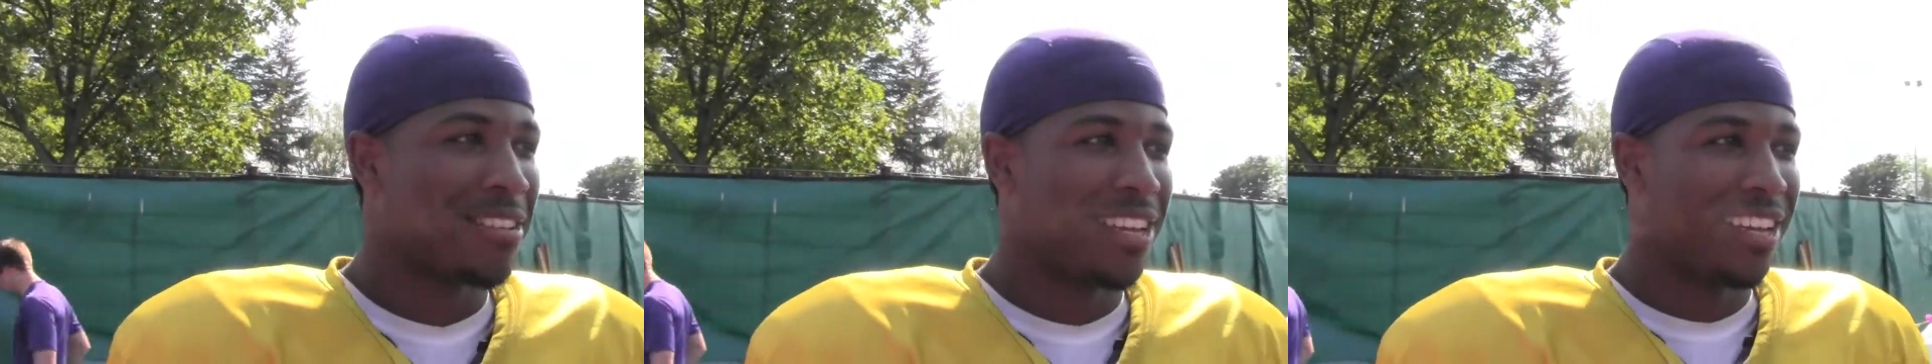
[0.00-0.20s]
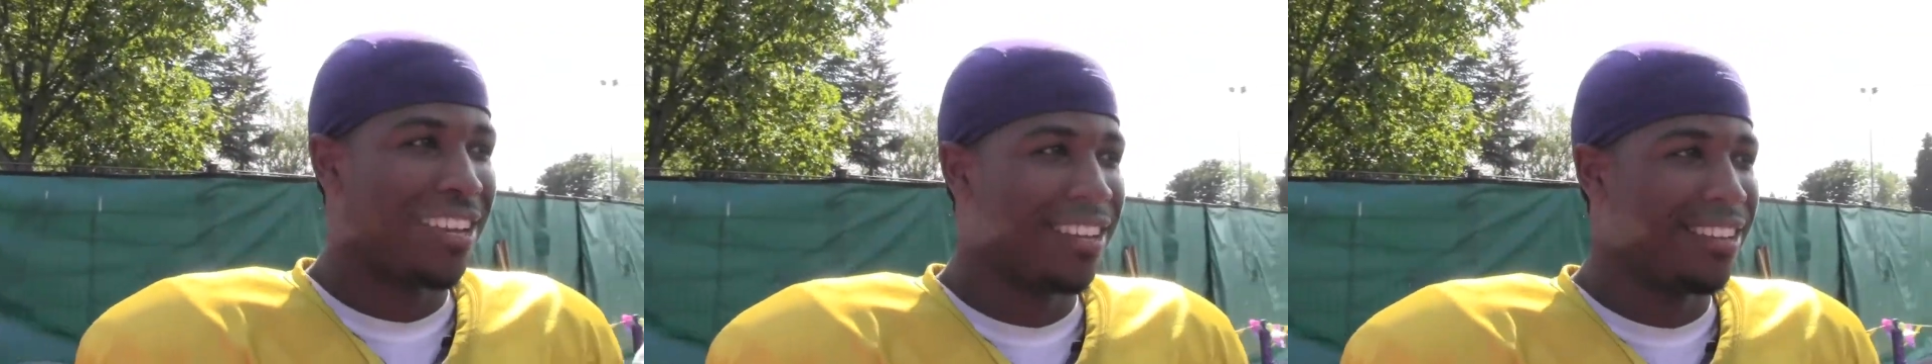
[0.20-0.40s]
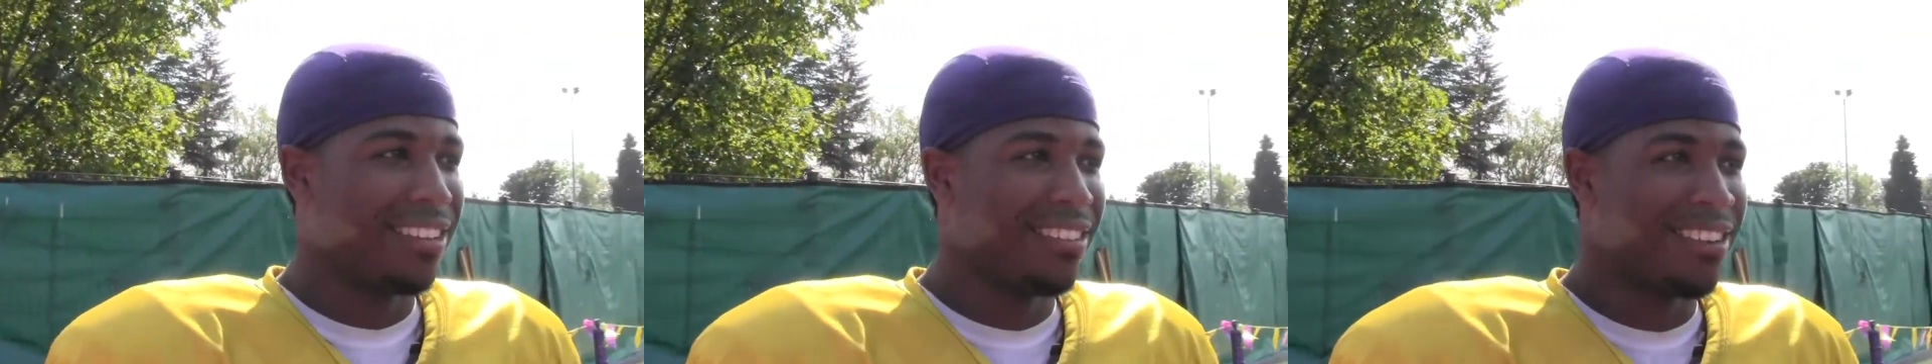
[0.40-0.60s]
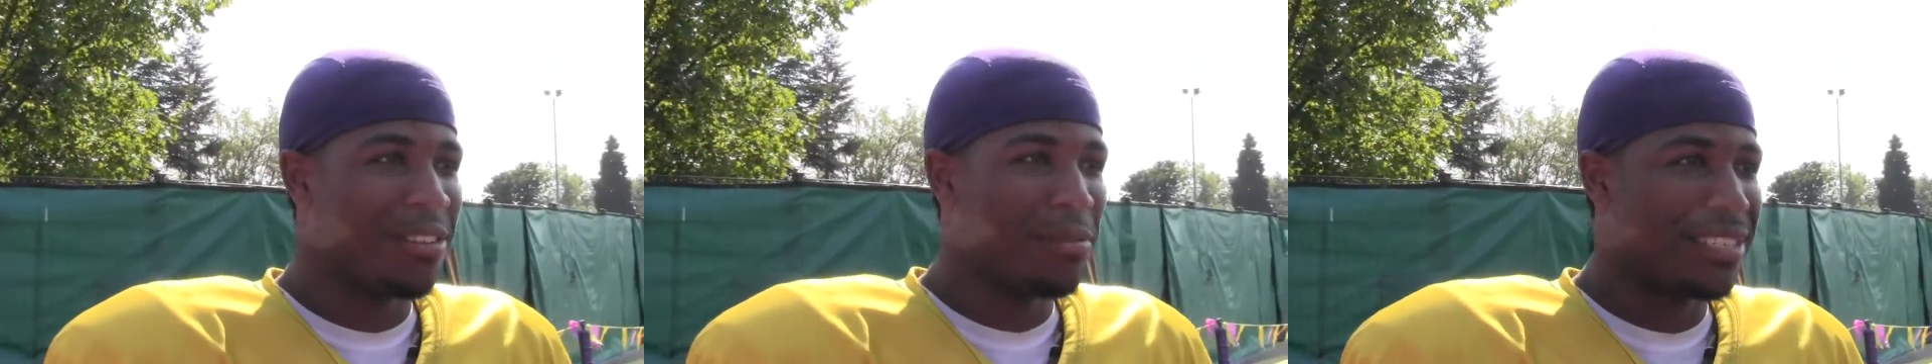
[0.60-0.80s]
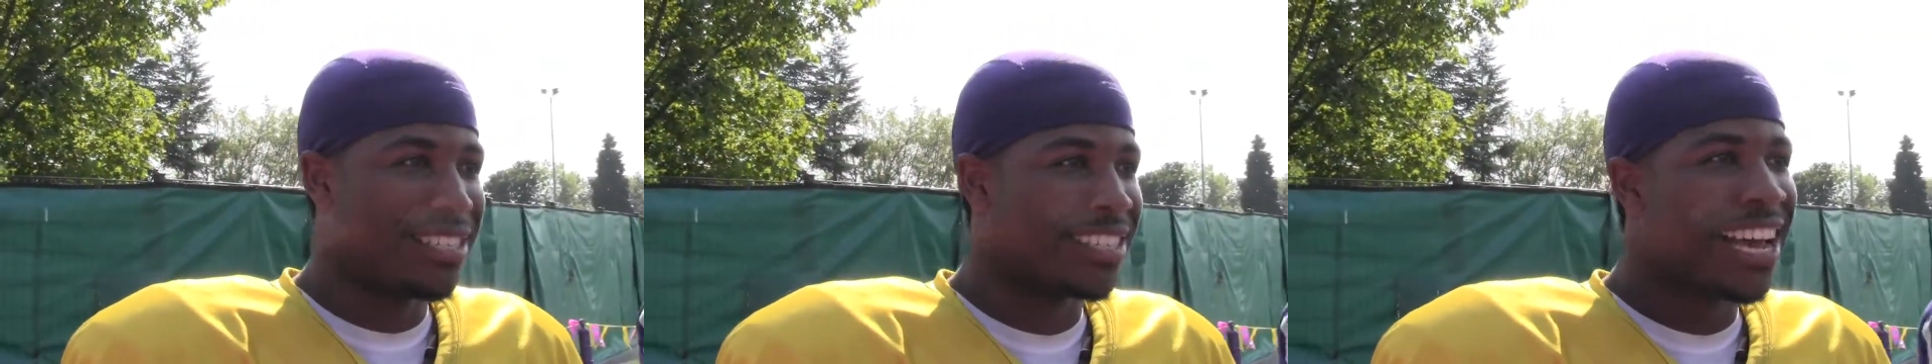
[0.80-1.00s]
You know,
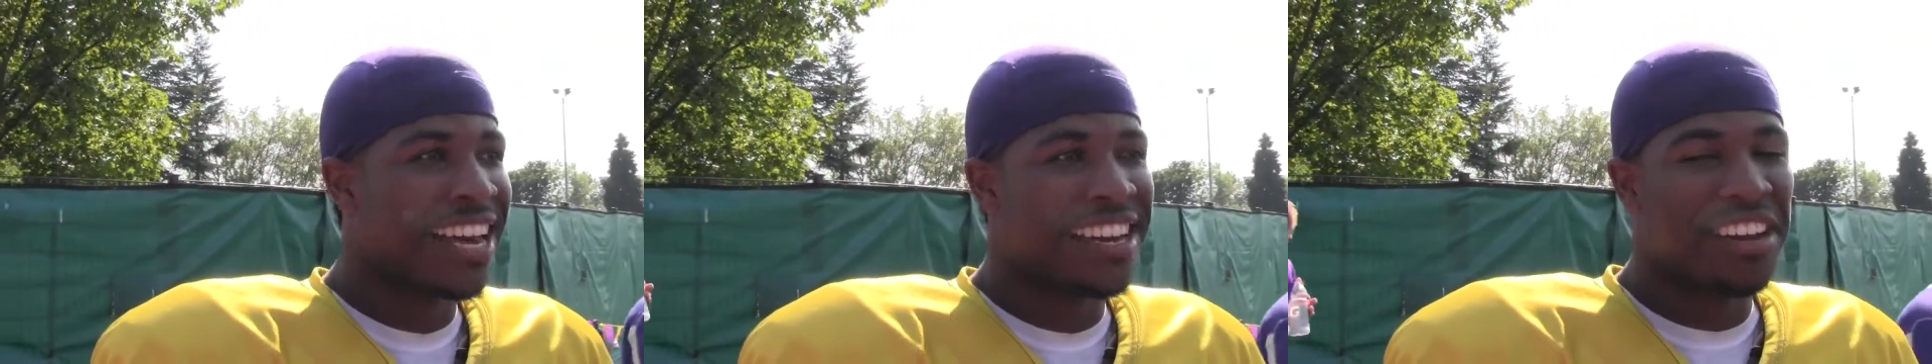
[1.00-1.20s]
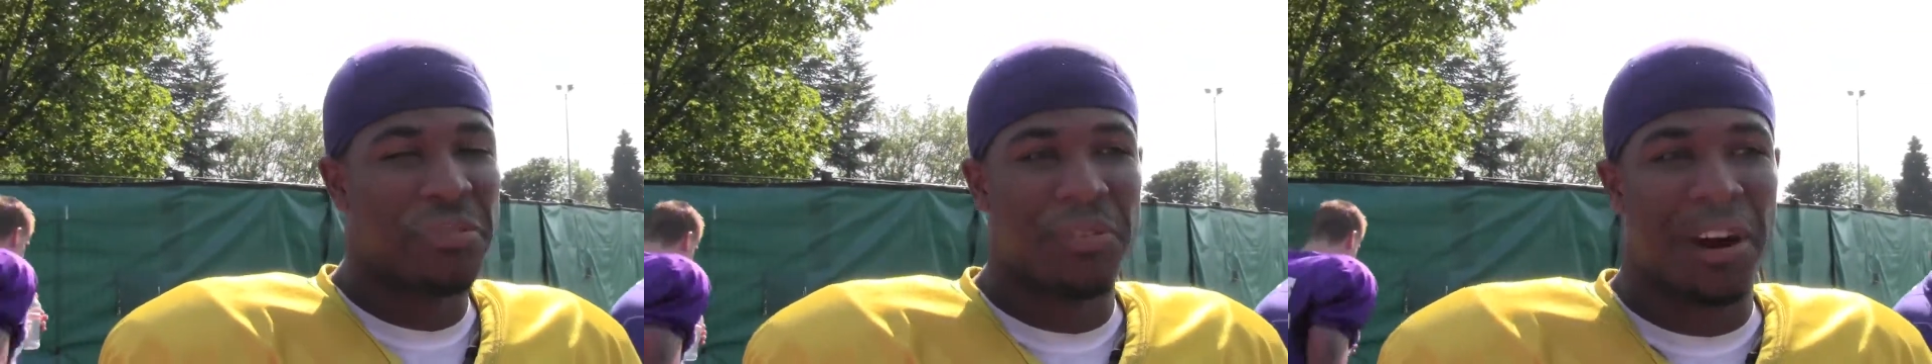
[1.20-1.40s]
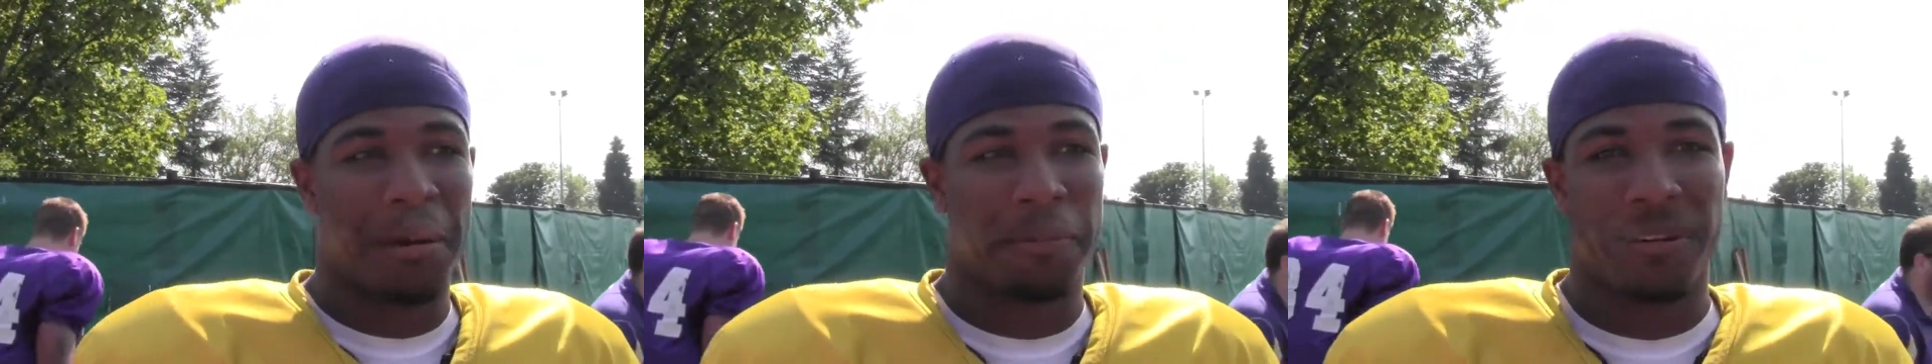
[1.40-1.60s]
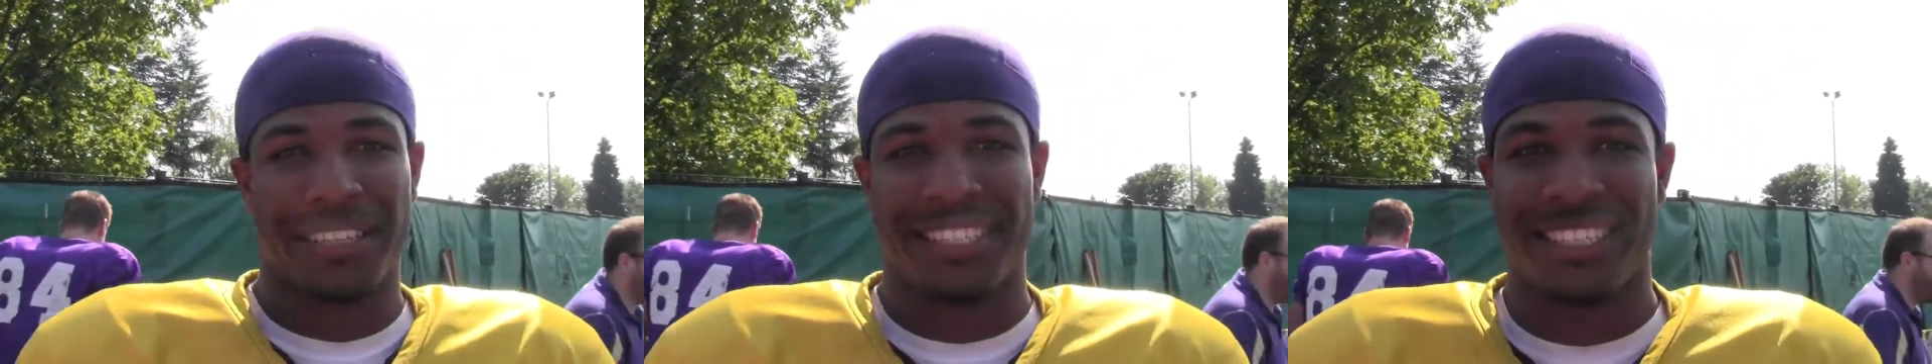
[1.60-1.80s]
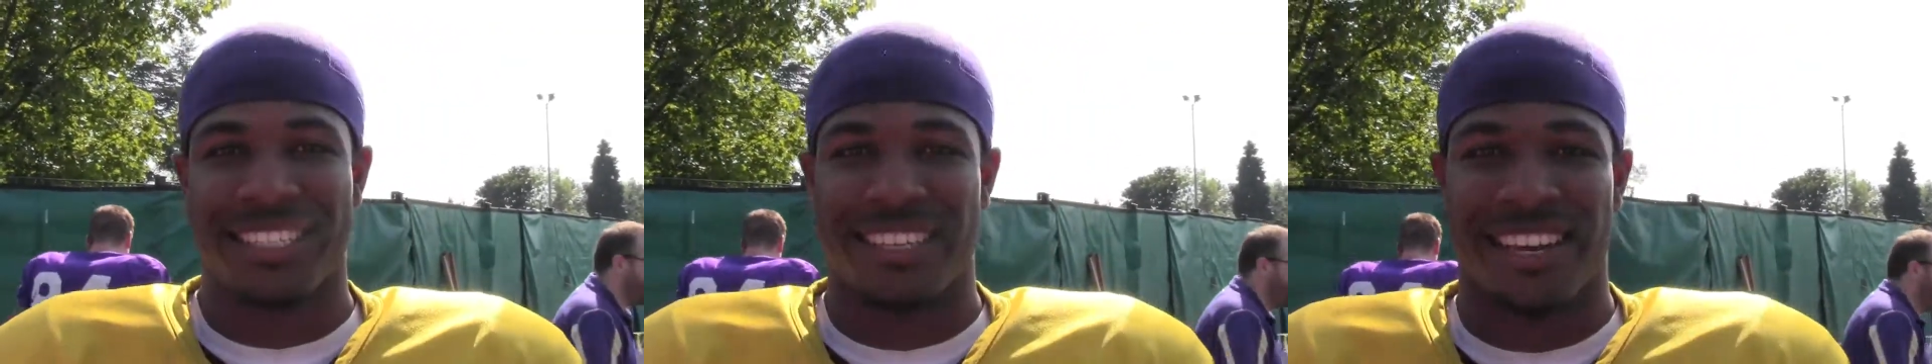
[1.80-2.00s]
we just got done with our
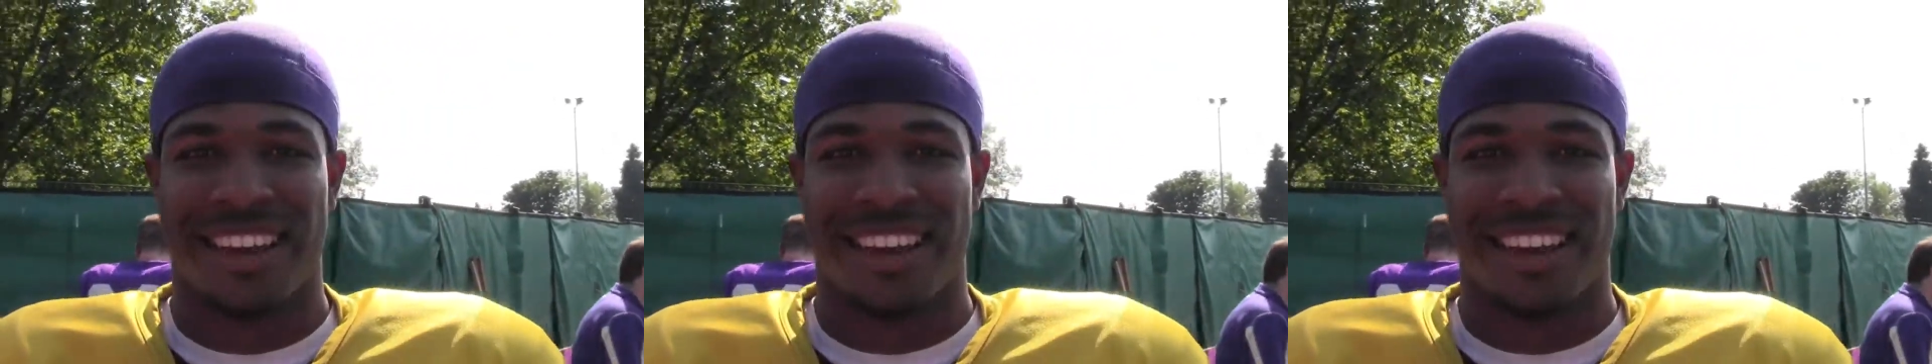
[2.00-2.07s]
preseason.